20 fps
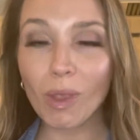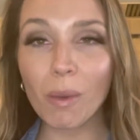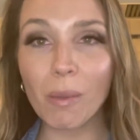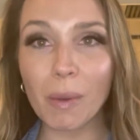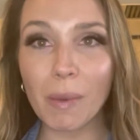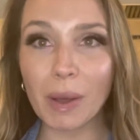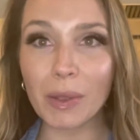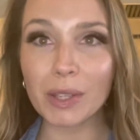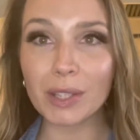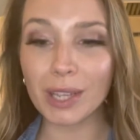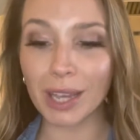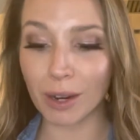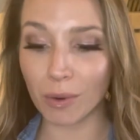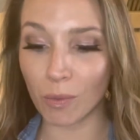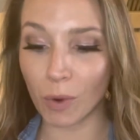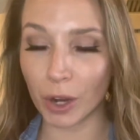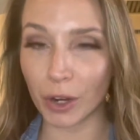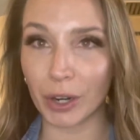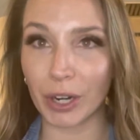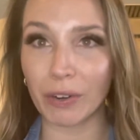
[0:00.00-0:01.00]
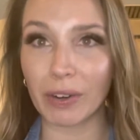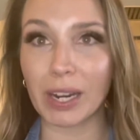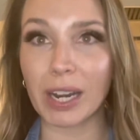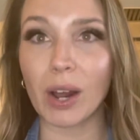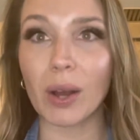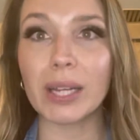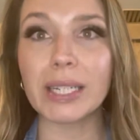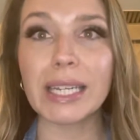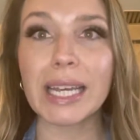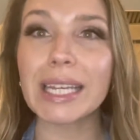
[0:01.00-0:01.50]
my mouth is kind of watering right
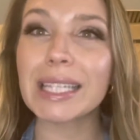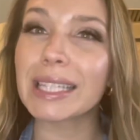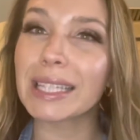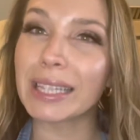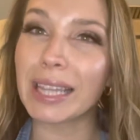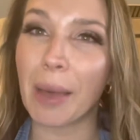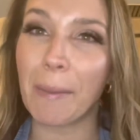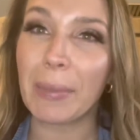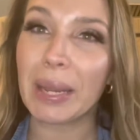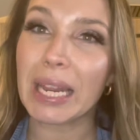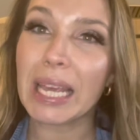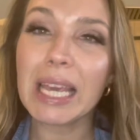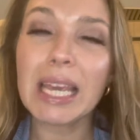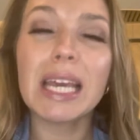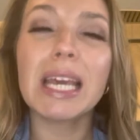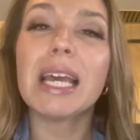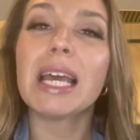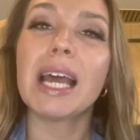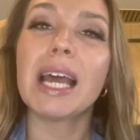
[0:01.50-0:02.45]
now. It tastes lemony,